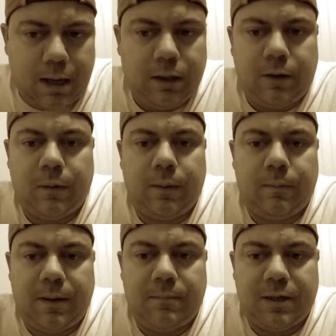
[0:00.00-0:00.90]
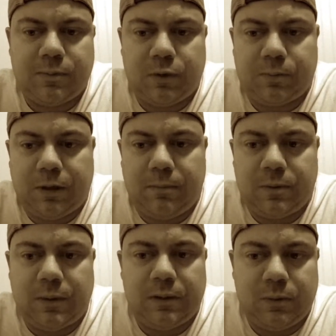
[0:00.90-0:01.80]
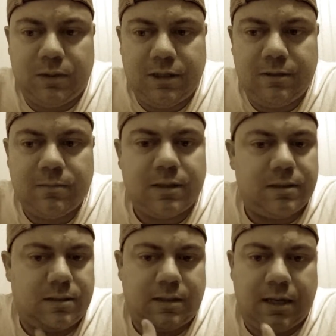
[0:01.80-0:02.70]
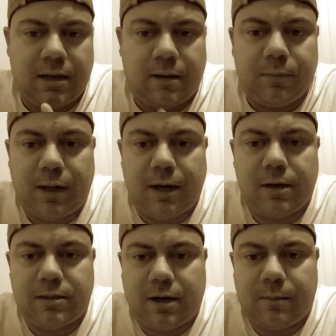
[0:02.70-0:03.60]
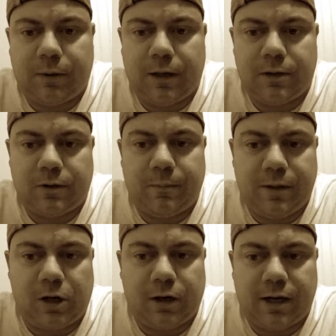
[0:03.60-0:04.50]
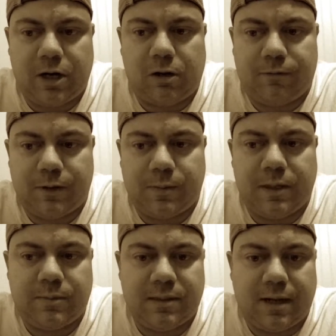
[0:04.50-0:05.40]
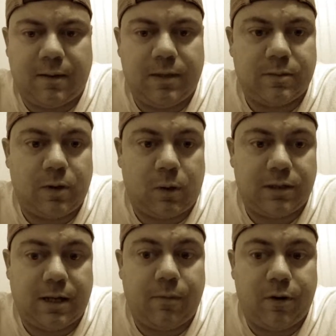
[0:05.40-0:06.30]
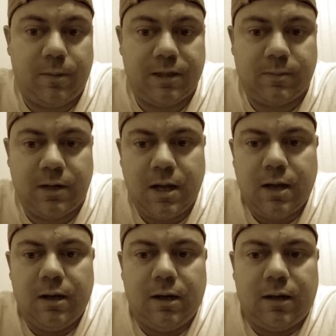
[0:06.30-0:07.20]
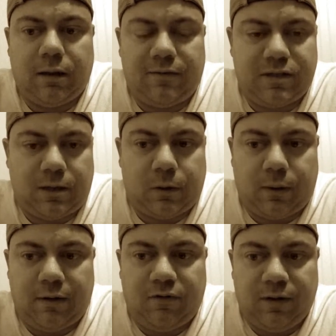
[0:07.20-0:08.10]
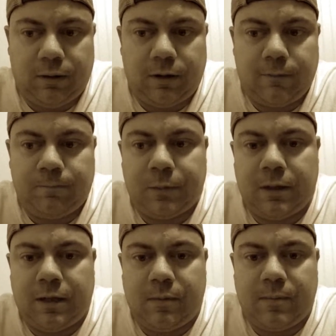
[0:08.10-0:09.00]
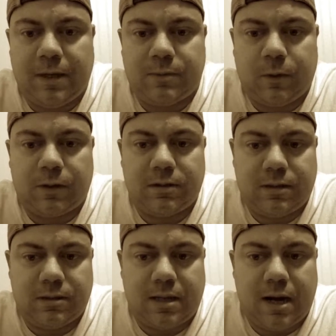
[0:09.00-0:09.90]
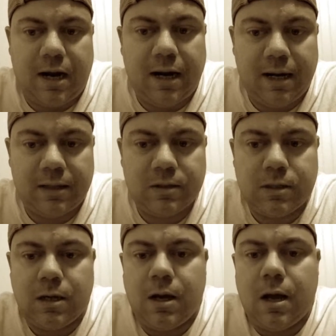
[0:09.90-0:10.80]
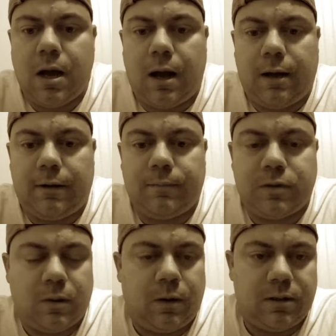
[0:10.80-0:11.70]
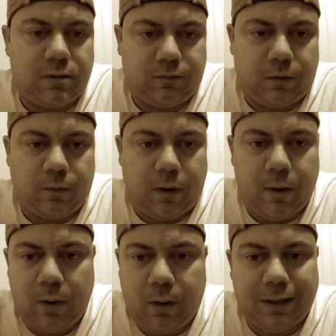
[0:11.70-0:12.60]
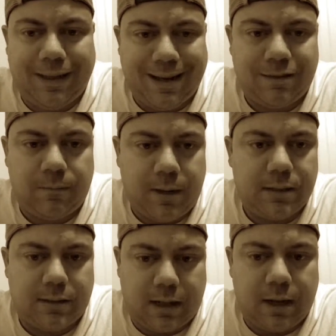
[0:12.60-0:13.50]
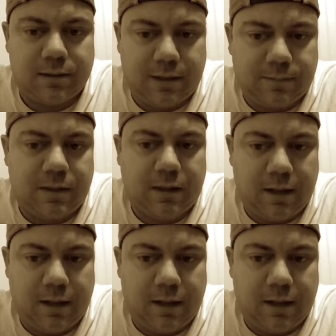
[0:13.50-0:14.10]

And baseball is played between two teams consisting of 9 players. 9 players are a pitcher, a catcher, first baseman, second baseman, shortstop, third baseman, left center, right fielder. A game of baseball consists of 9 innings, so on and so forth, right? We all get the basic concept of